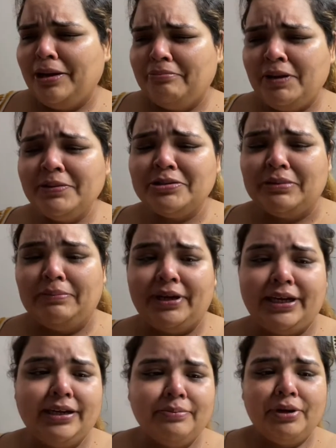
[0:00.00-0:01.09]
Maybe it's my
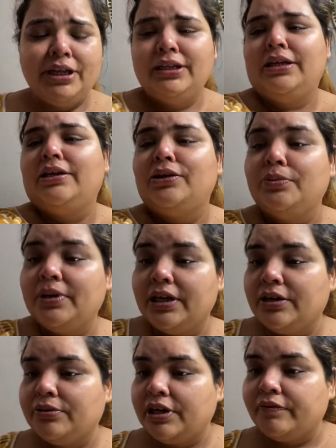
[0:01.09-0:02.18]
bed. Probably need a new bed or
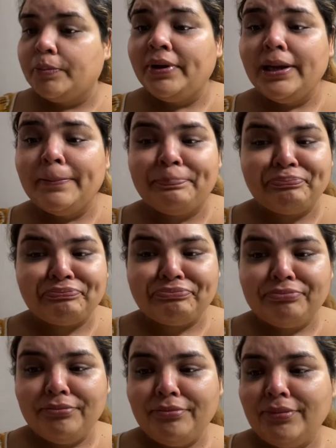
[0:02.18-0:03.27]
whatever. But
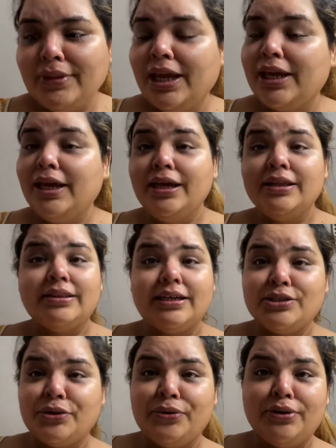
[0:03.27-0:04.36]
that's a
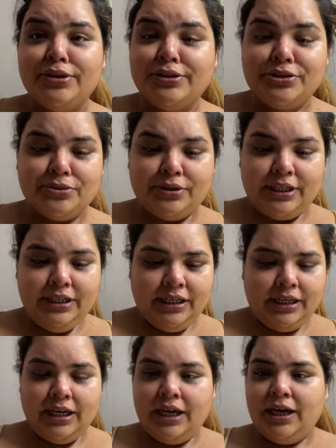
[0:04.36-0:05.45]
whole other story.
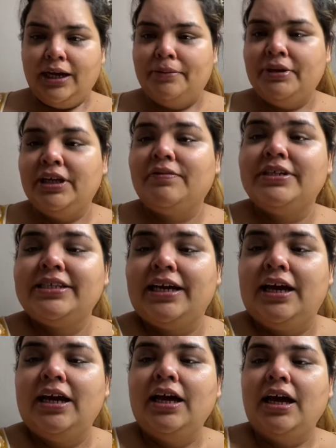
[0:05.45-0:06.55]
Anyways, yeah.
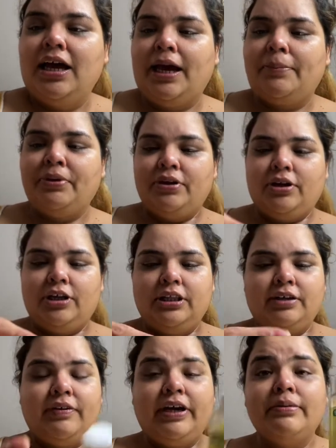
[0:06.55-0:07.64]
I put on the
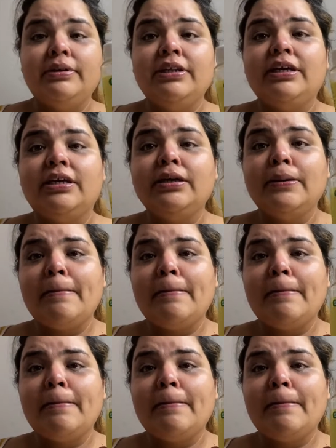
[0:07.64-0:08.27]
vitamin E.